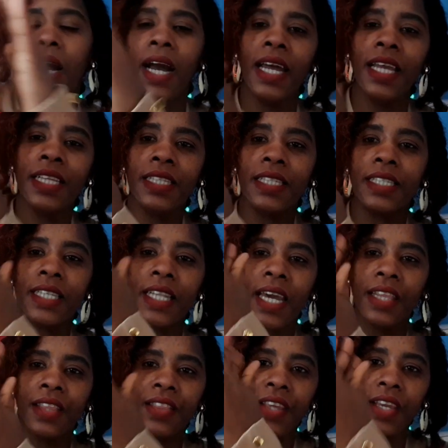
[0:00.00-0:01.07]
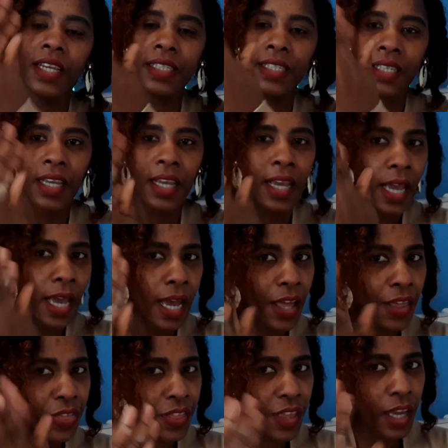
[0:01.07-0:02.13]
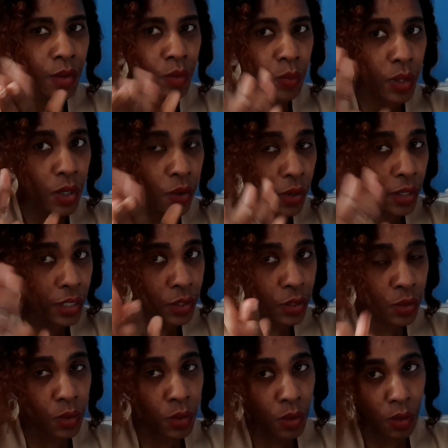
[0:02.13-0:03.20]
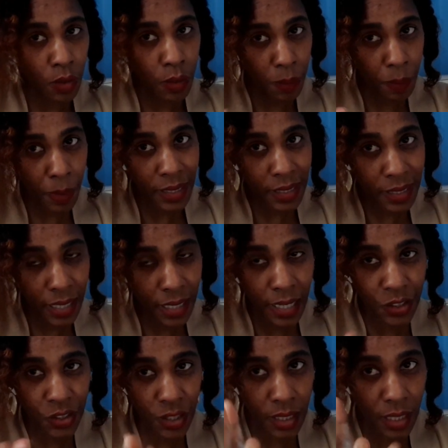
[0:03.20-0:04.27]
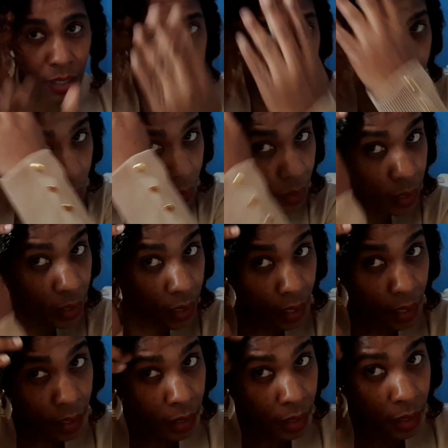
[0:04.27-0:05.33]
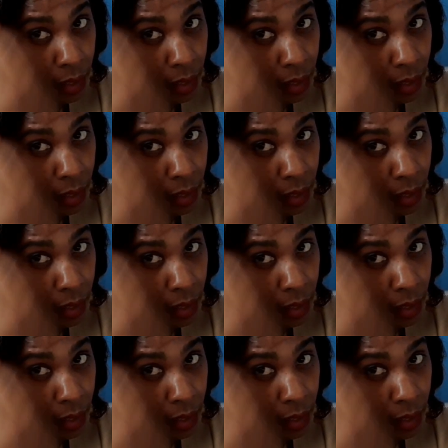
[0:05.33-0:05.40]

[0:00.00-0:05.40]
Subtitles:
hands like this, and then we're going to massage it into our hair.